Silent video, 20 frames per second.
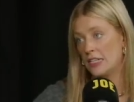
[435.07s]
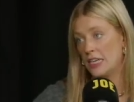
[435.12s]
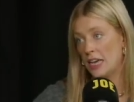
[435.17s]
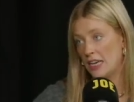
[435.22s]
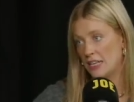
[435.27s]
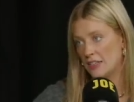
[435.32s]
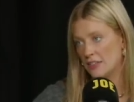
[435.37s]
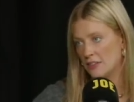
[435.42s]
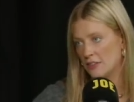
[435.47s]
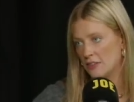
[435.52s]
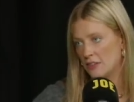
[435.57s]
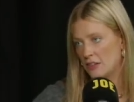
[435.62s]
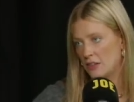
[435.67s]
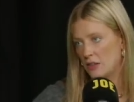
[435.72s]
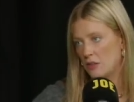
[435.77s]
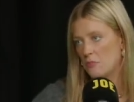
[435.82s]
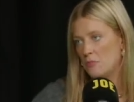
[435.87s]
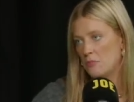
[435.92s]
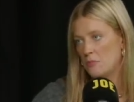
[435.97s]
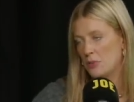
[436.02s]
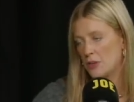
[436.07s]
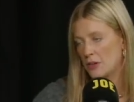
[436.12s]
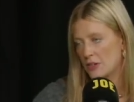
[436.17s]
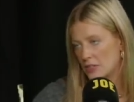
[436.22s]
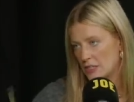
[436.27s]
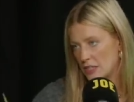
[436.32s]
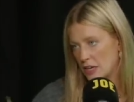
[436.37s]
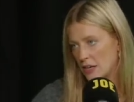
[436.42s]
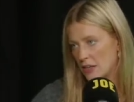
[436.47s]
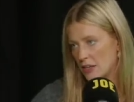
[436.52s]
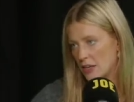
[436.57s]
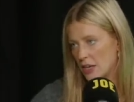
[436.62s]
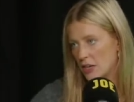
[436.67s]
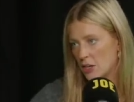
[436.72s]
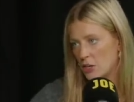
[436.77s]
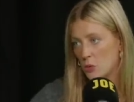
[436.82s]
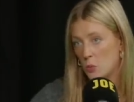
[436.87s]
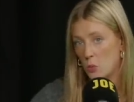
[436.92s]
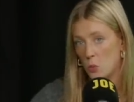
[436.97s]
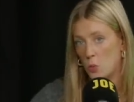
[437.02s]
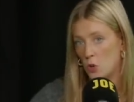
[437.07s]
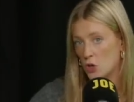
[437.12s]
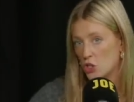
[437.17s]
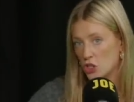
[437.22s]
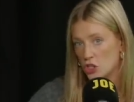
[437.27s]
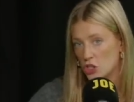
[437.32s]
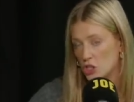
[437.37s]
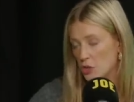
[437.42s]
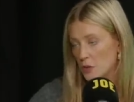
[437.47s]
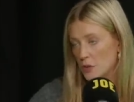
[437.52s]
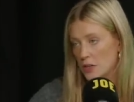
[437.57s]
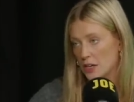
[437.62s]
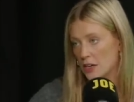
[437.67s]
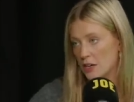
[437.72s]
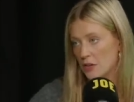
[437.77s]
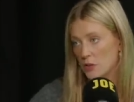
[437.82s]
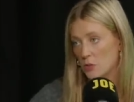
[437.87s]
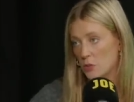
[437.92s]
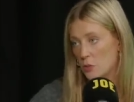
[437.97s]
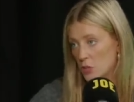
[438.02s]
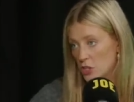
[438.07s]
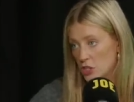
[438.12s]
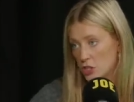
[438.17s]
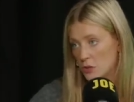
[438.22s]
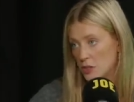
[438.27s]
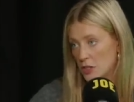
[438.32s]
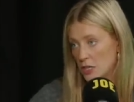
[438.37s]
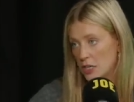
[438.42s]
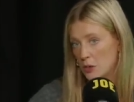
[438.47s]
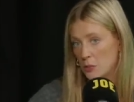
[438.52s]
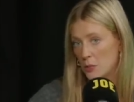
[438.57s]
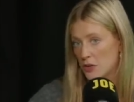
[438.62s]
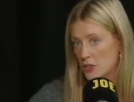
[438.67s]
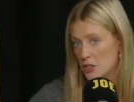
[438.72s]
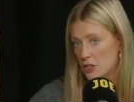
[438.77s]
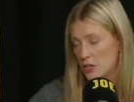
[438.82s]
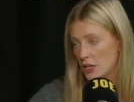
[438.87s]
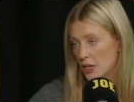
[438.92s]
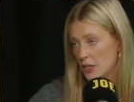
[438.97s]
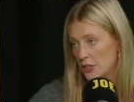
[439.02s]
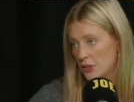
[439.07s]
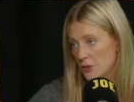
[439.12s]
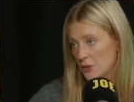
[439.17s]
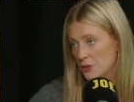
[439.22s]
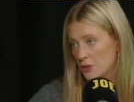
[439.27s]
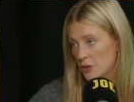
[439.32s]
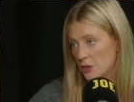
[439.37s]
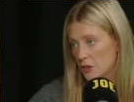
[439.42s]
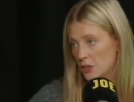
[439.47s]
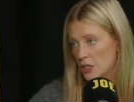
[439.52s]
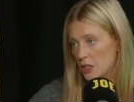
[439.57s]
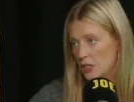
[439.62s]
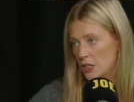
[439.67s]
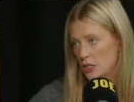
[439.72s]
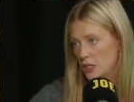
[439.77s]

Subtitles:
Again. Because they are like, we're just doing it. We're doing it whether you like it or not.